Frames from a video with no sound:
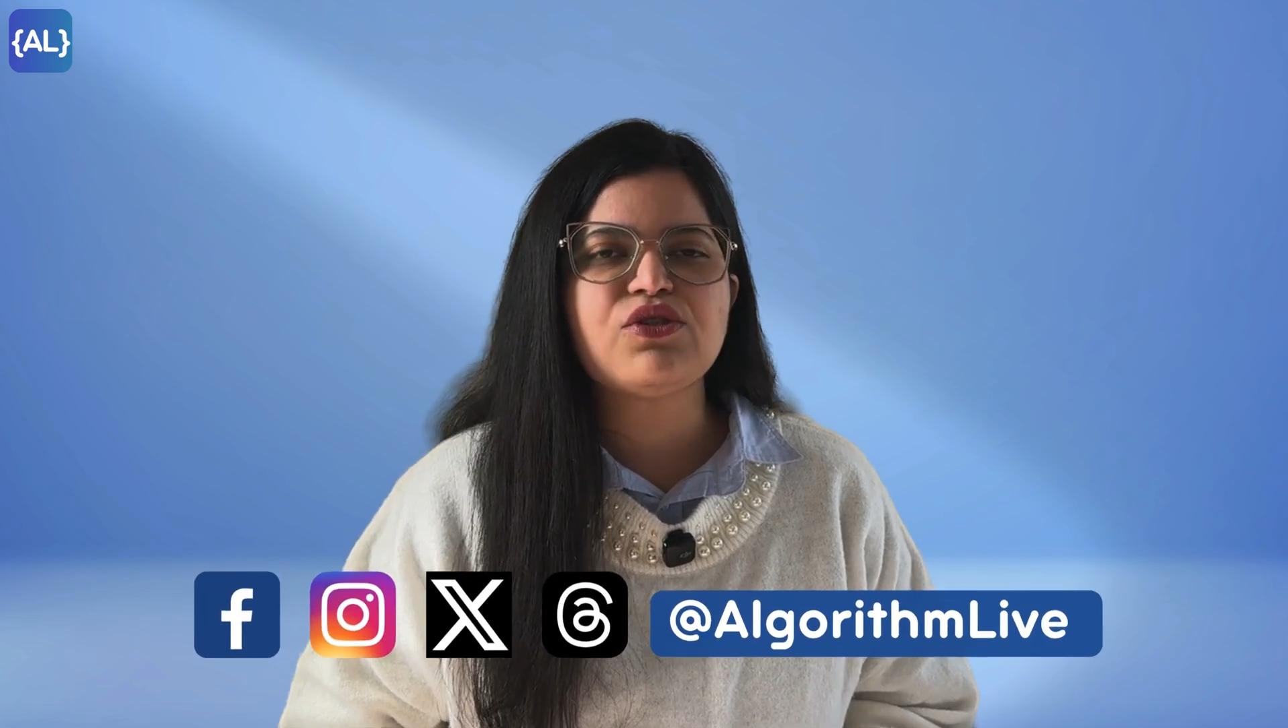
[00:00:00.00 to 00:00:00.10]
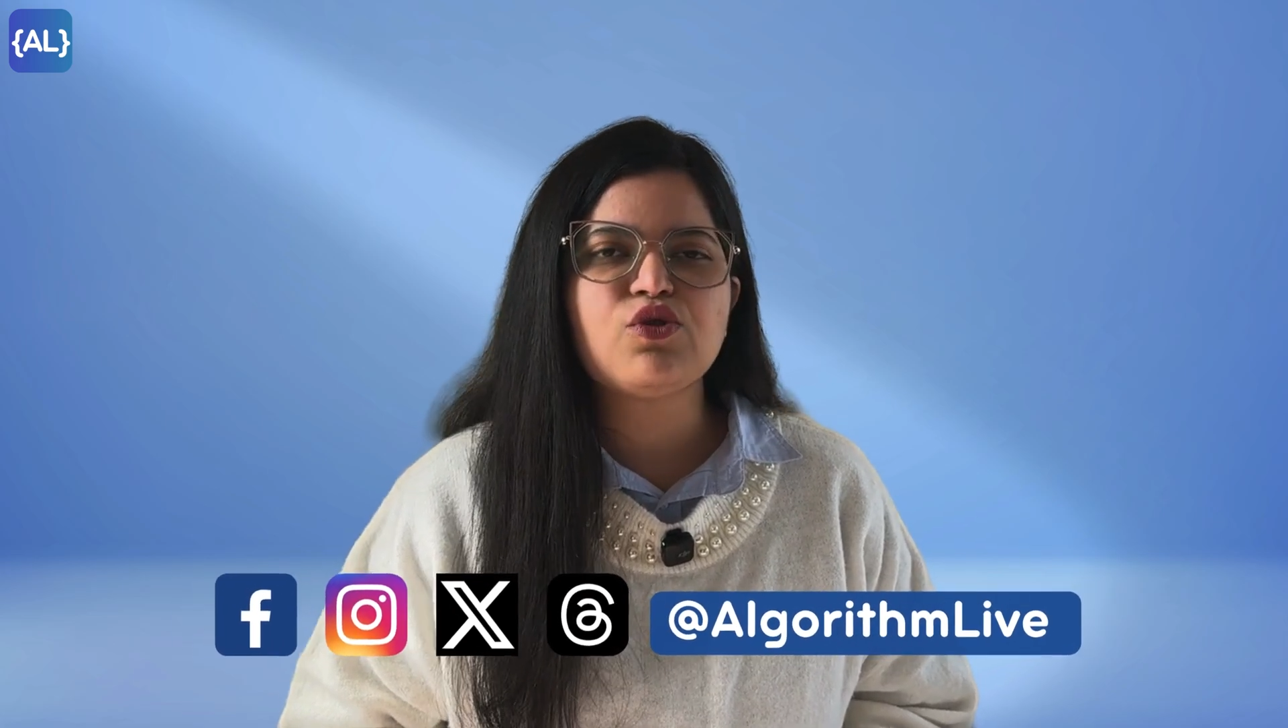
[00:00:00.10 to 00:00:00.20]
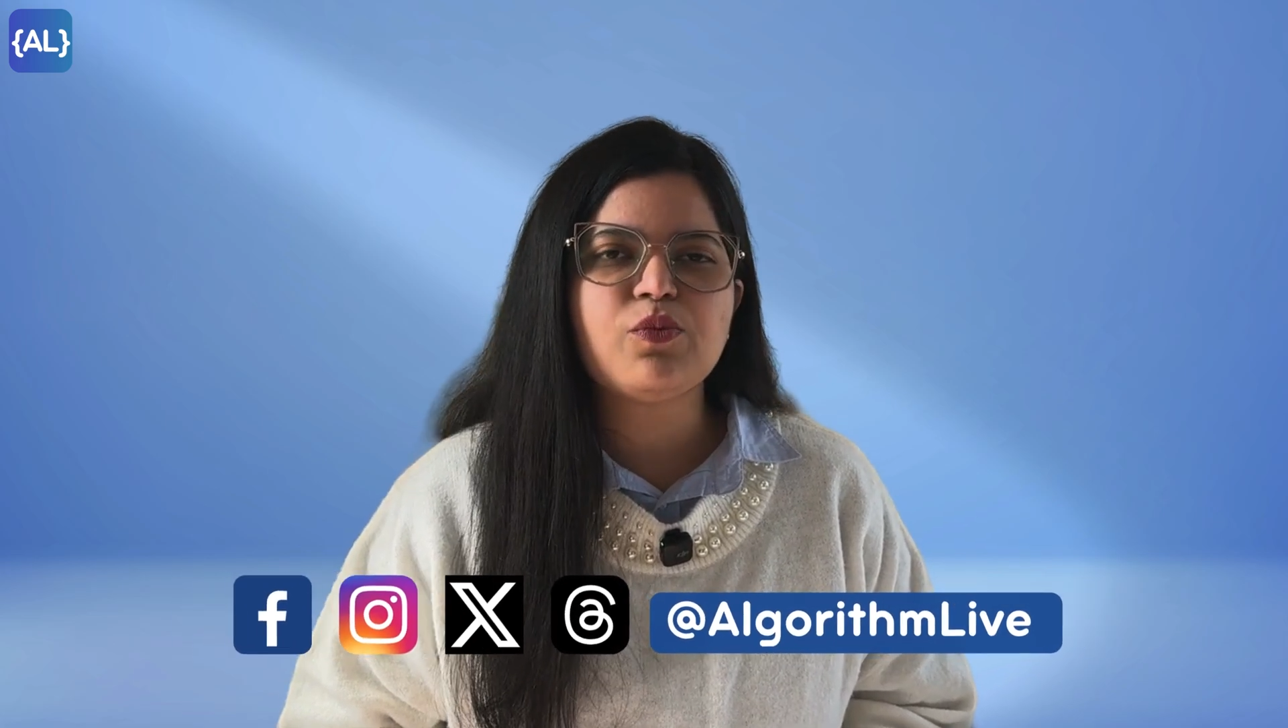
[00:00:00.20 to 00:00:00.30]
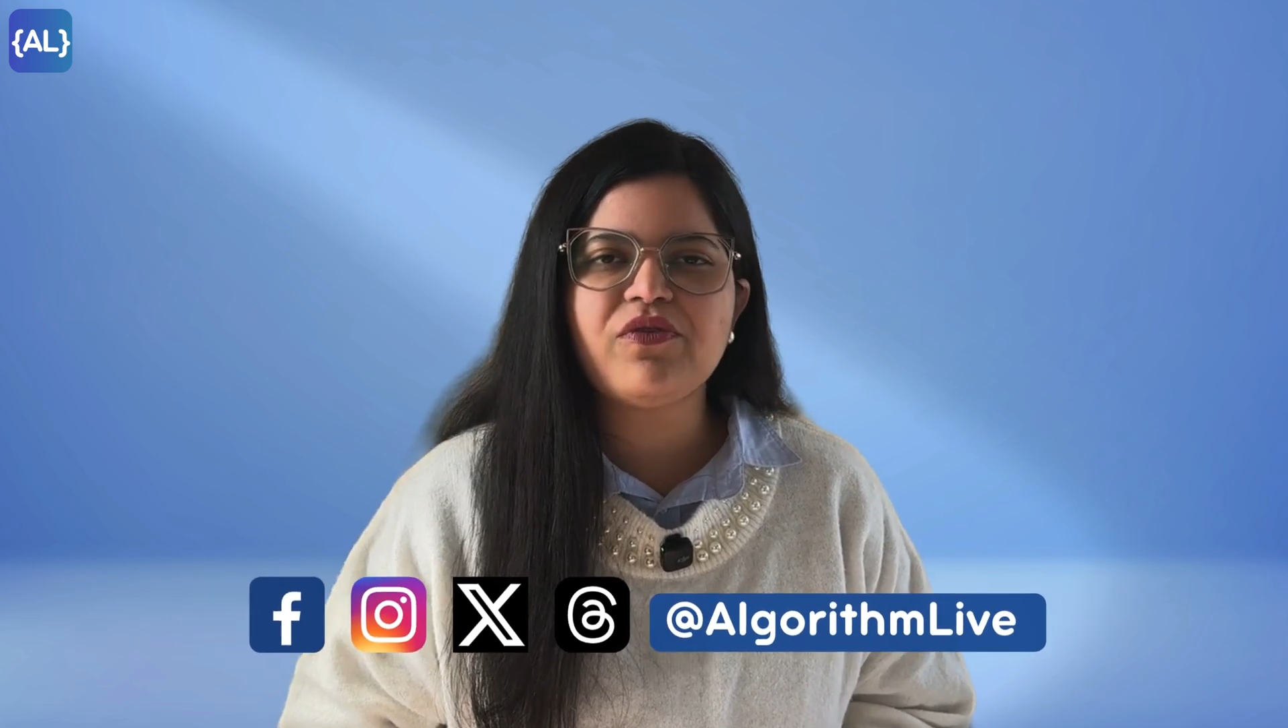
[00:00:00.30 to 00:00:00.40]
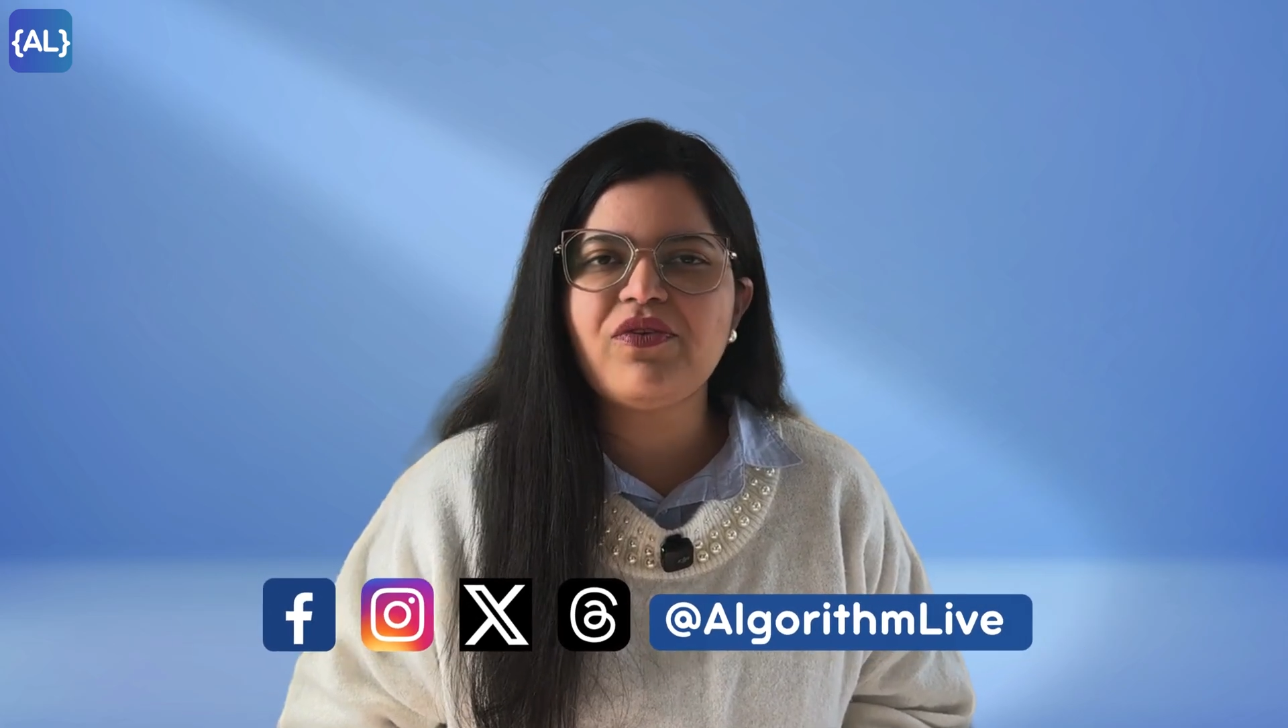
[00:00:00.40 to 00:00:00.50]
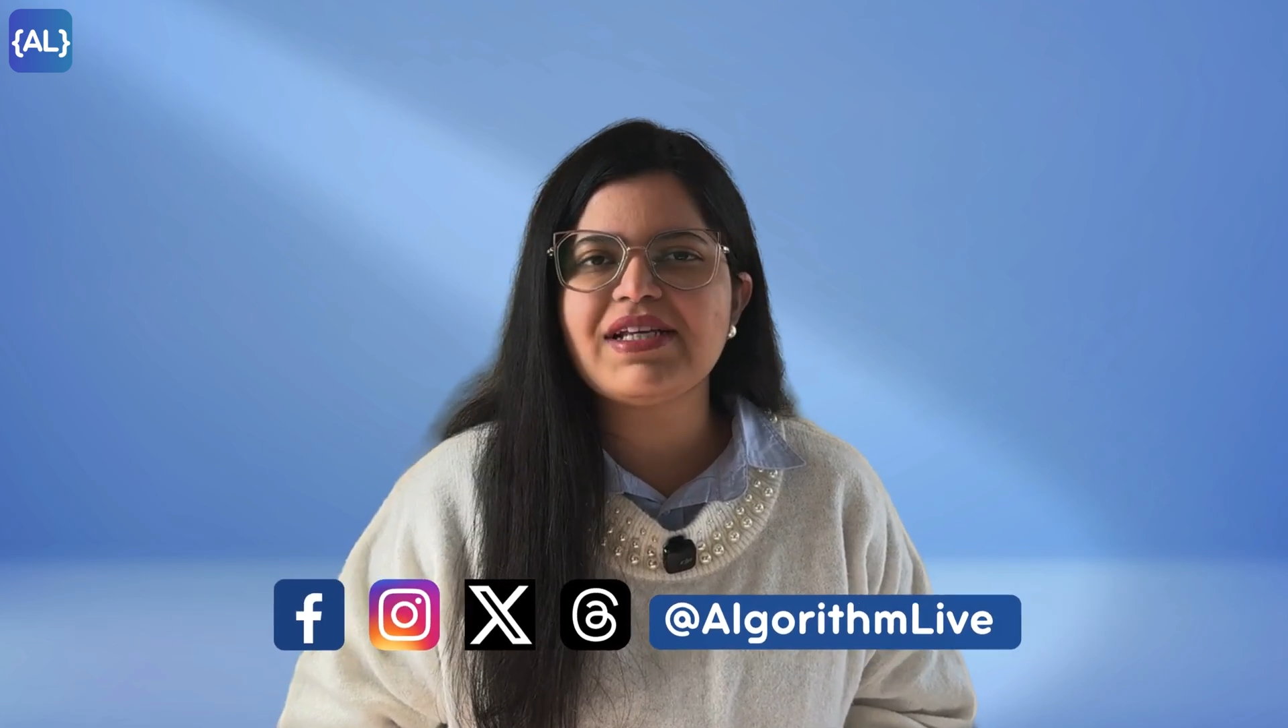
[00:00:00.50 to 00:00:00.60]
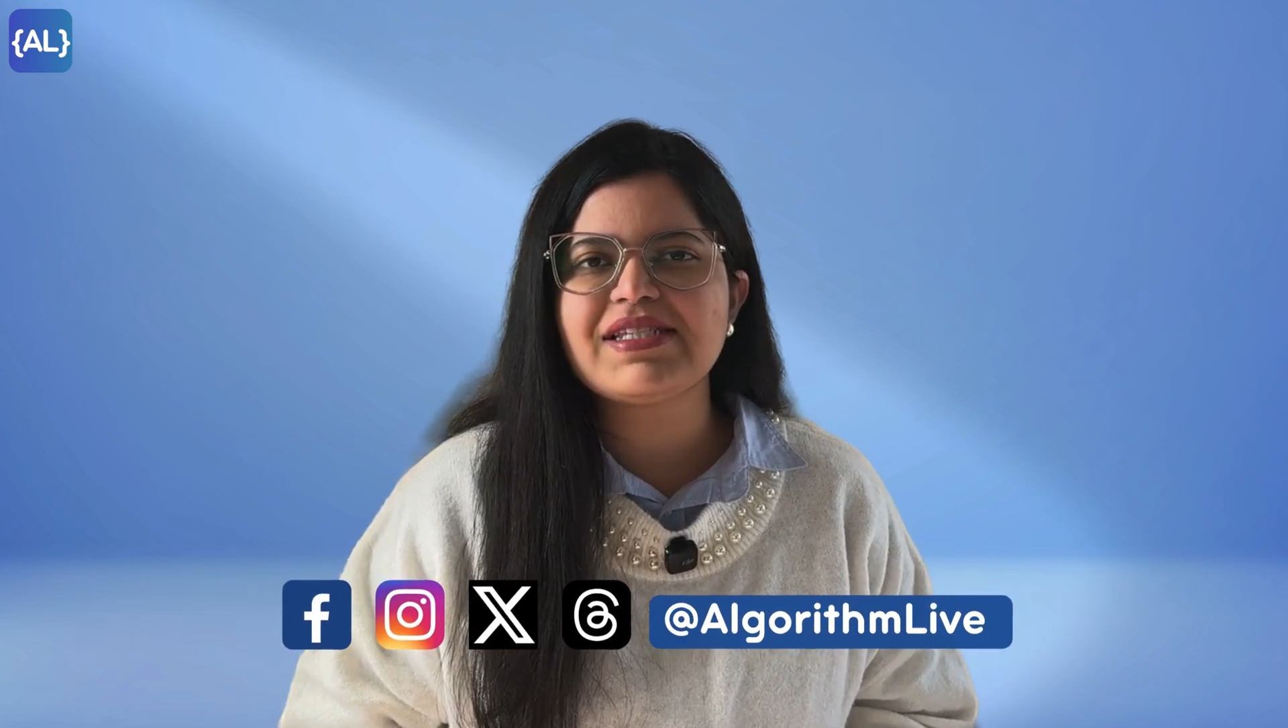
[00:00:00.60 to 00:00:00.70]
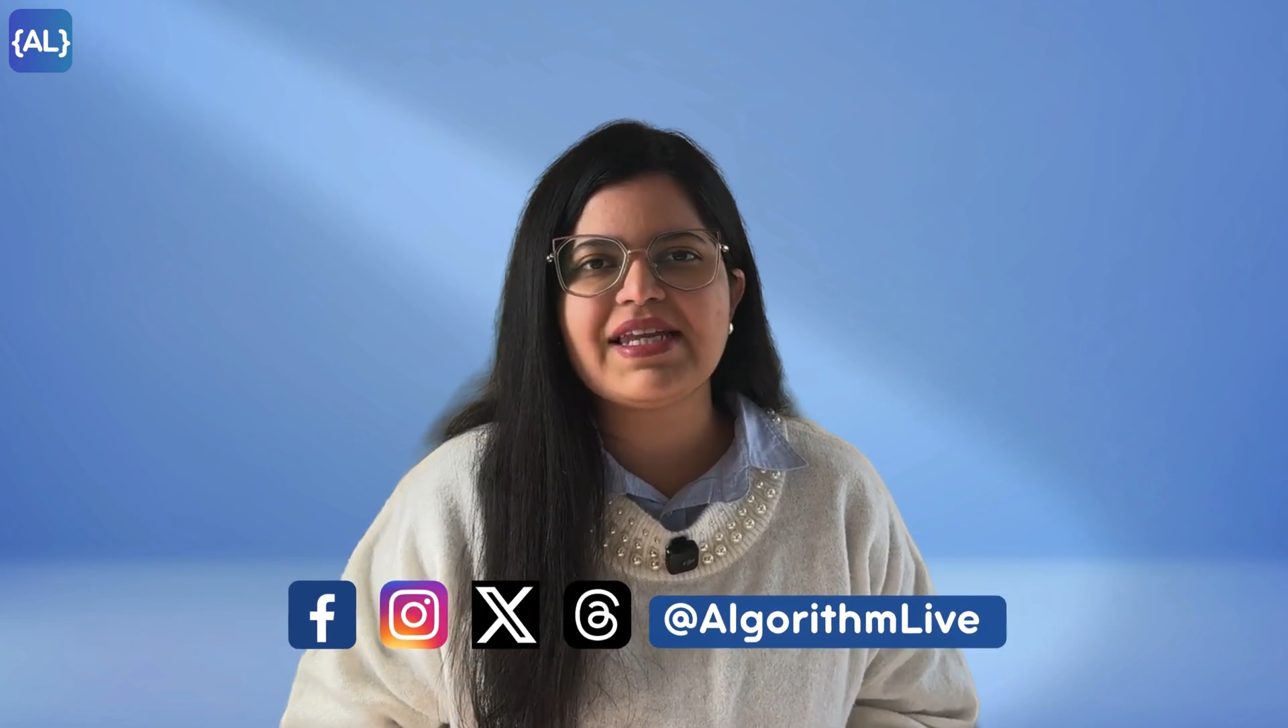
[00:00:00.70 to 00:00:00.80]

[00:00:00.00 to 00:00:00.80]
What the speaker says: super fast